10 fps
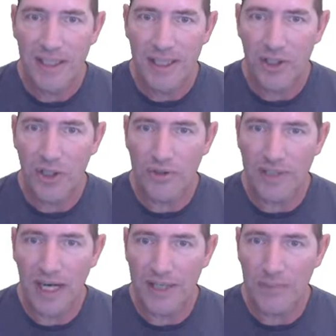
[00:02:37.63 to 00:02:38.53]
Here goes the
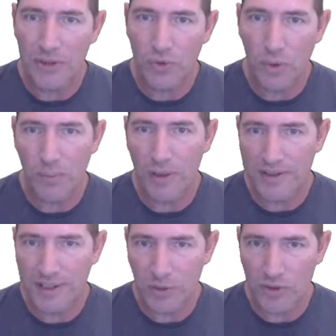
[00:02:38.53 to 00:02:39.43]
high number short prints.
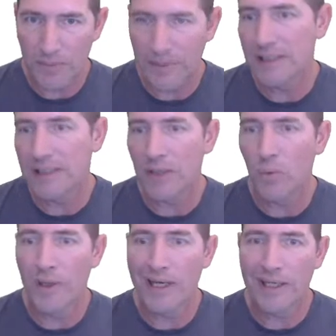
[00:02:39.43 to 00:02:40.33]
These ones will be like
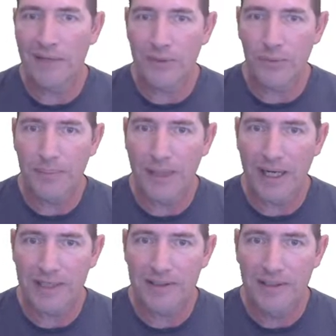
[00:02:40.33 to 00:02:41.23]
one out of every three
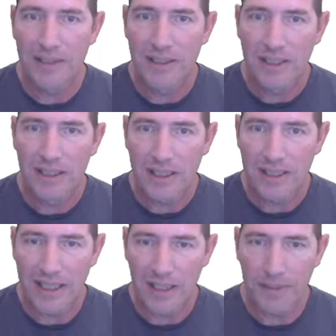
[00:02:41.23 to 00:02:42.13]
packs,
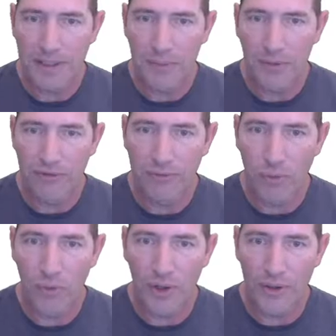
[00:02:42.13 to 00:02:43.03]
and that'll be number
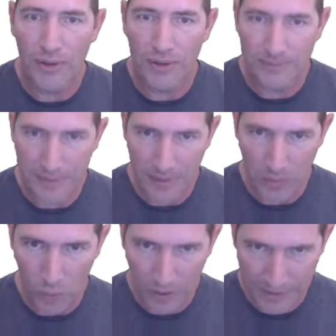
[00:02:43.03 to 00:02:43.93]

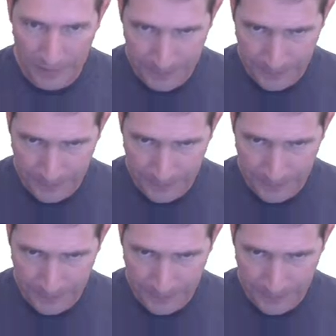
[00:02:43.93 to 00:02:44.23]
401